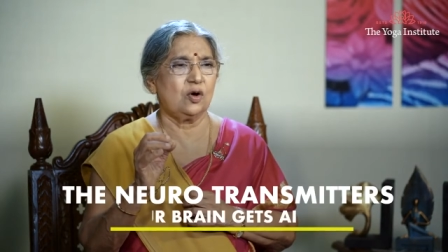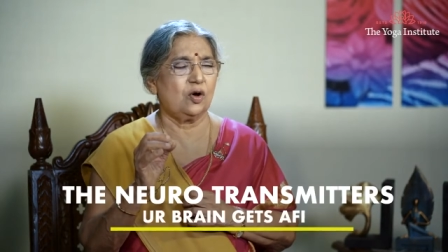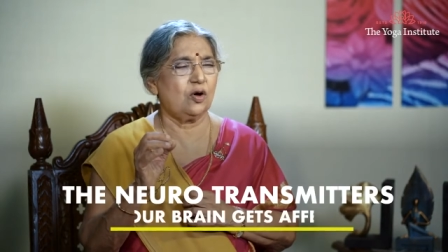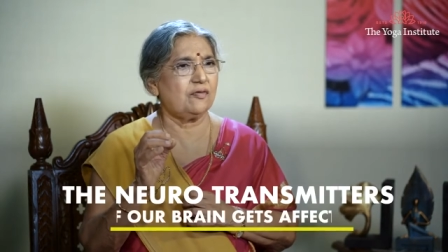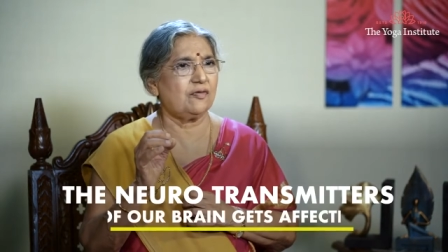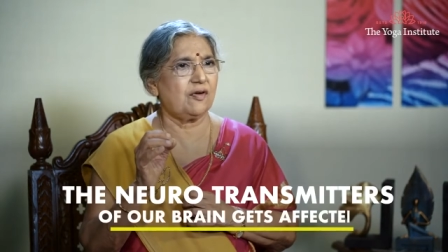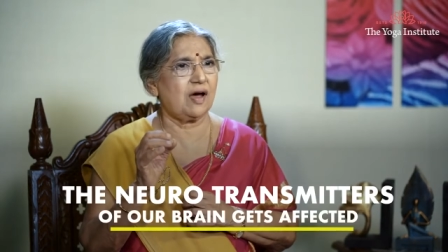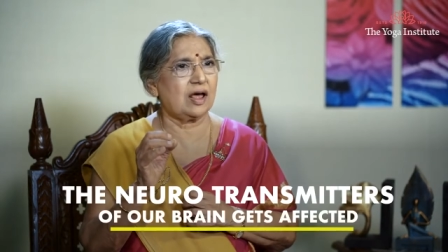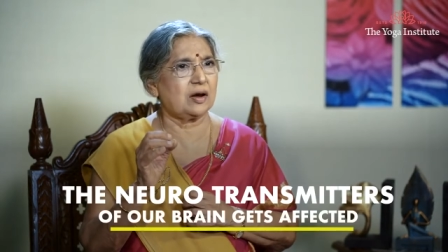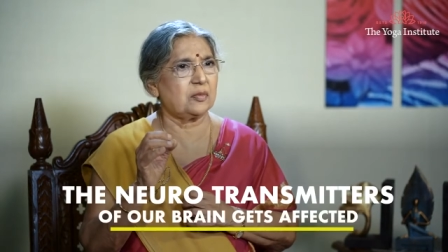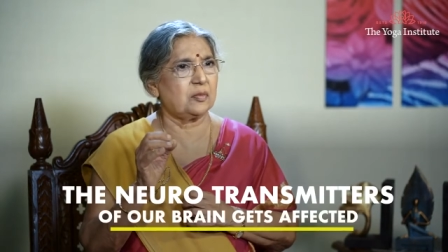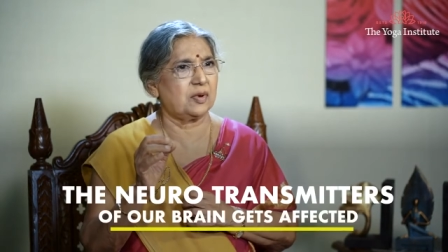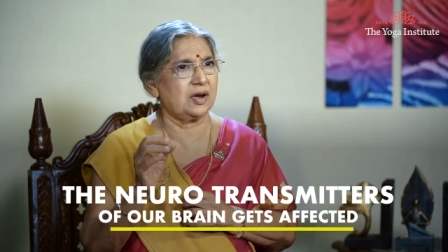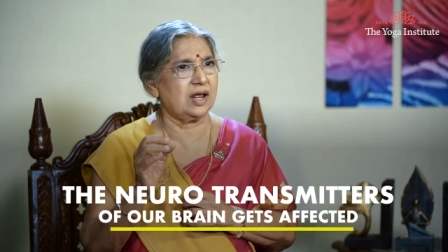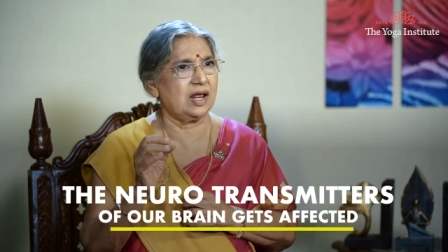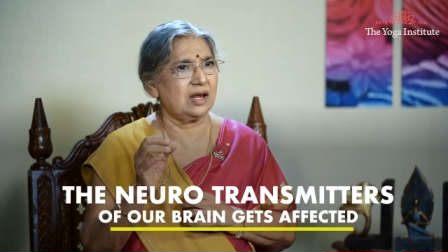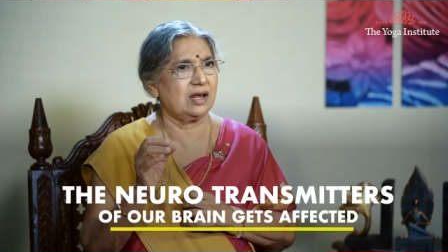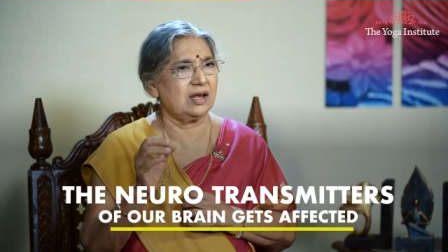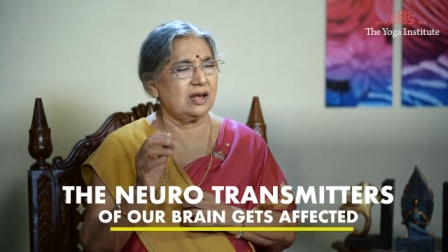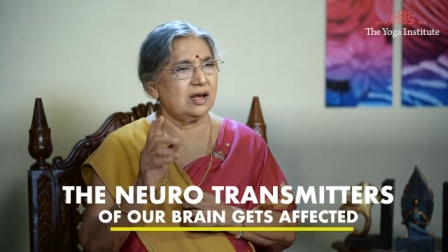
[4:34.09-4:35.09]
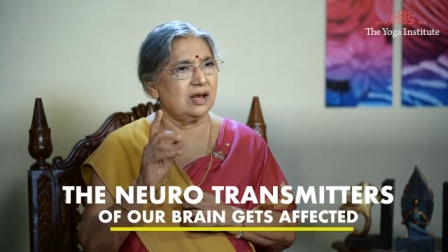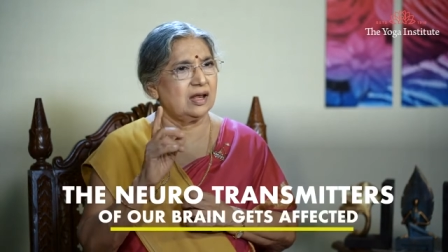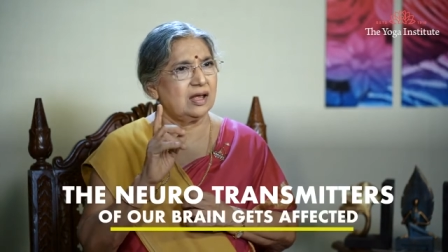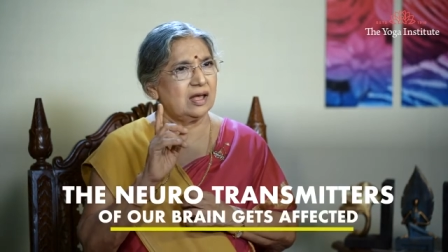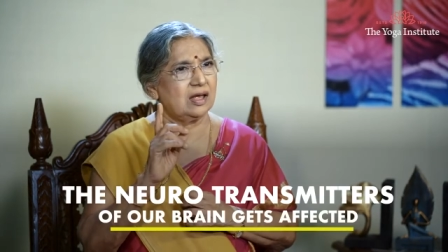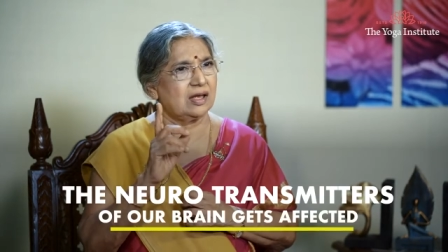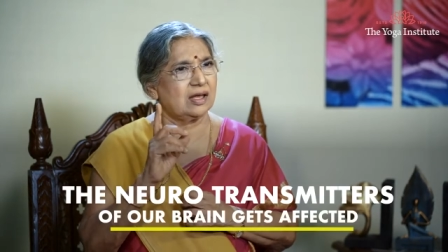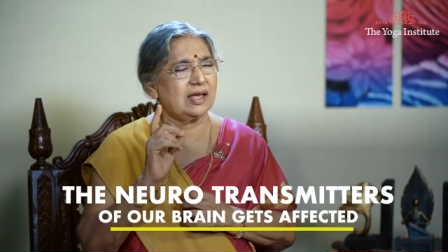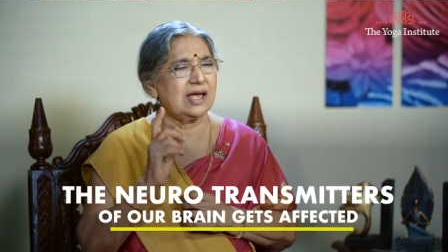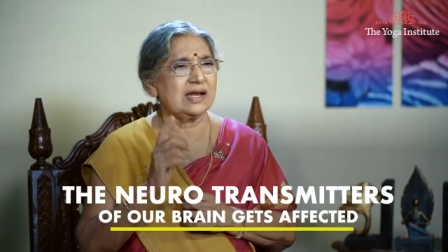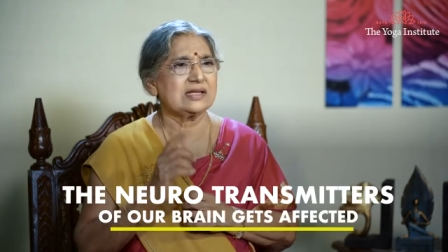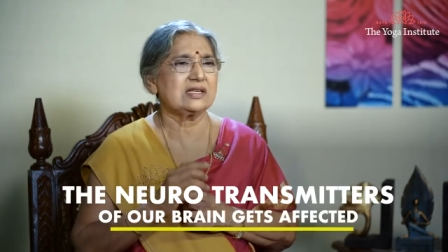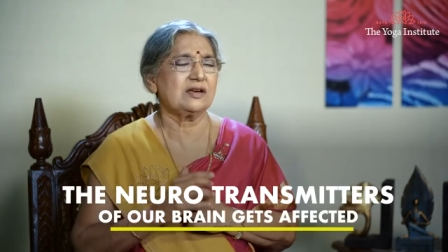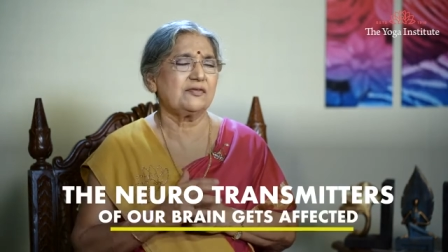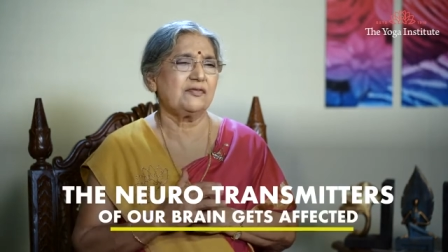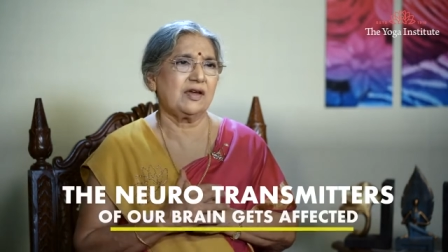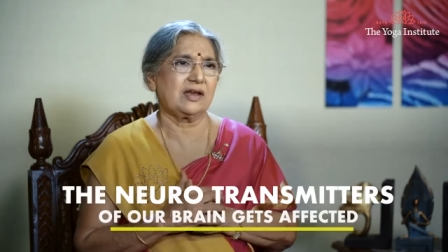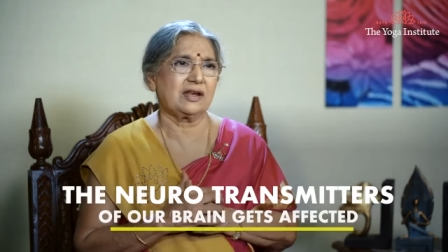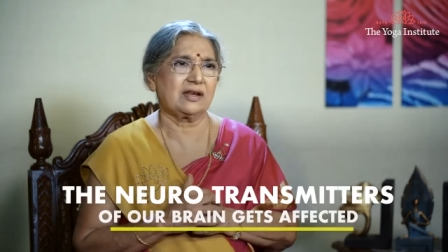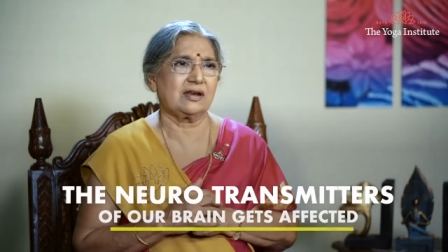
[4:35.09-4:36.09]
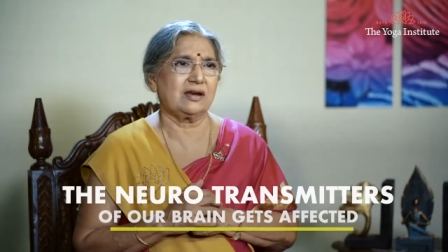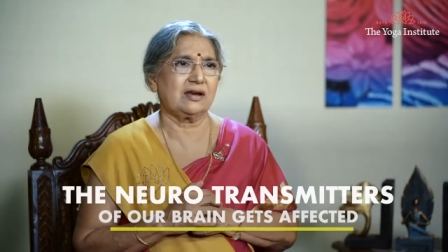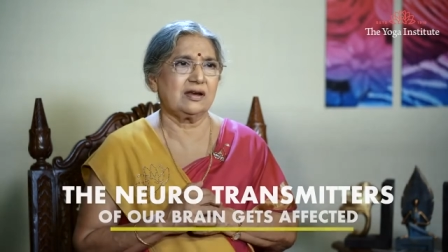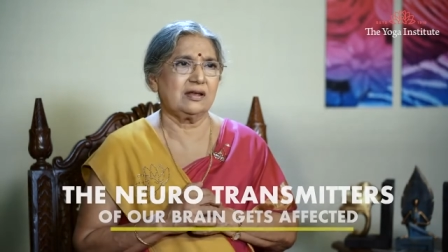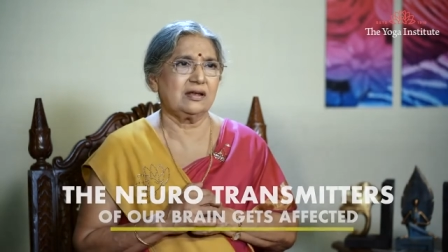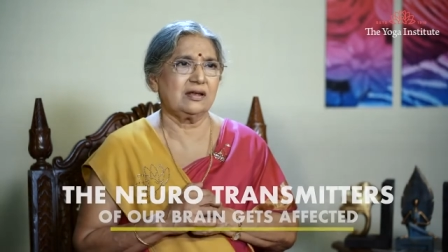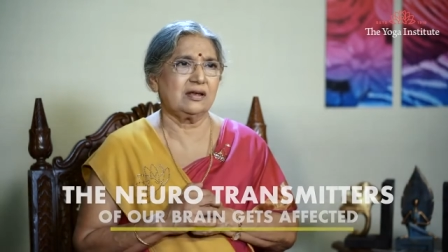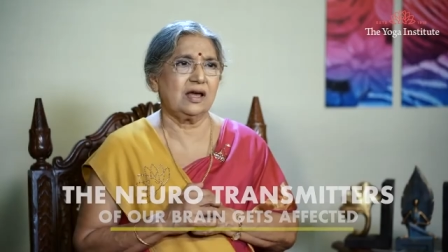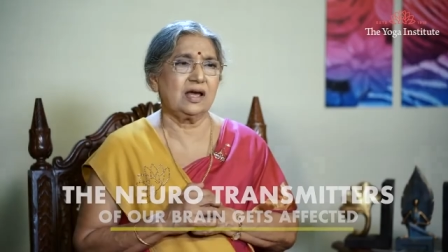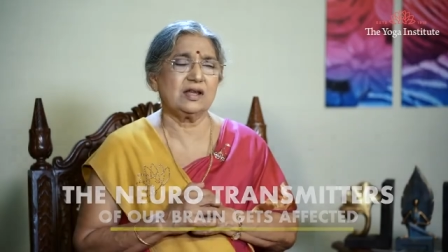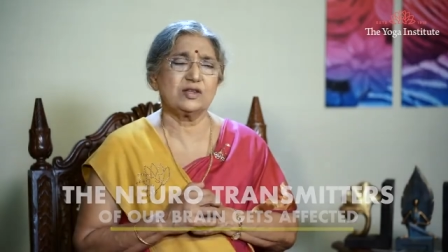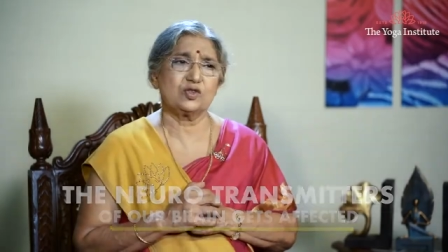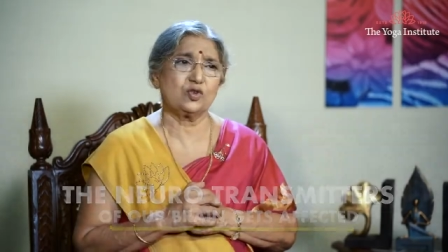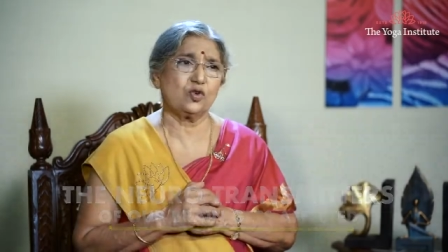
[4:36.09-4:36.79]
of our brain gets affected, and